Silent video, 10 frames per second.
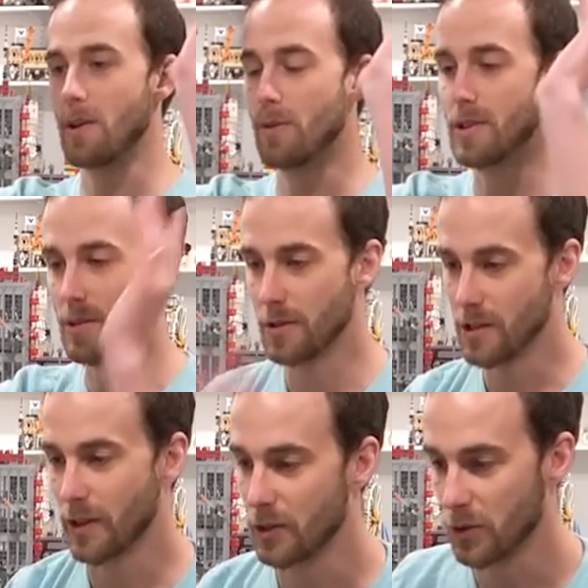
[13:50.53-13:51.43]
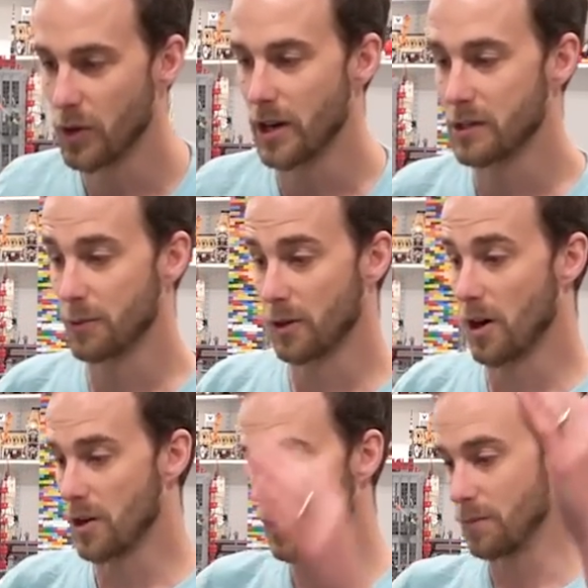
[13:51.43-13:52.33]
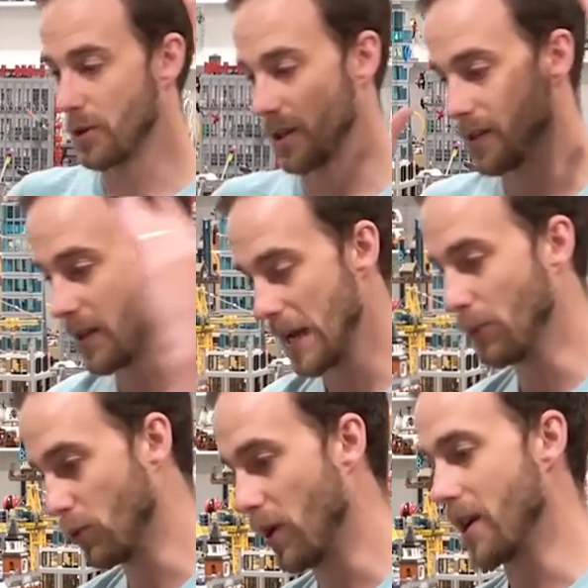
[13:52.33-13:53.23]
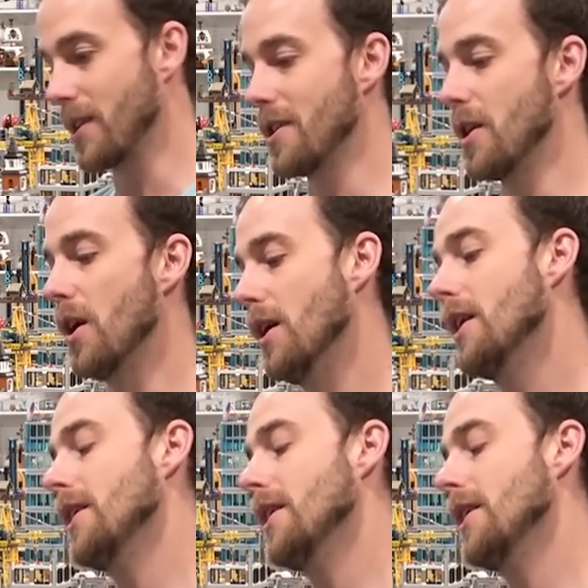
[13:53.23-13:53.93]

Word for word: and get rid of some of these LEGO Creator Expert cars and put a table right here.